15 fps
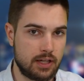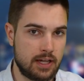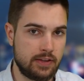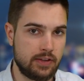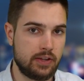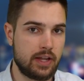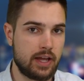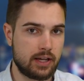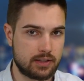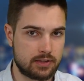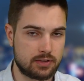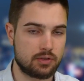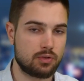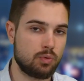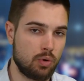in the
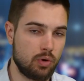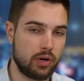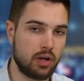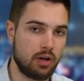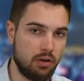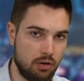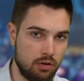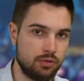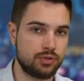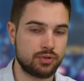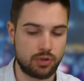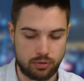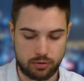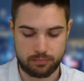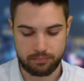next quarter or
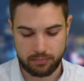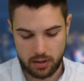so.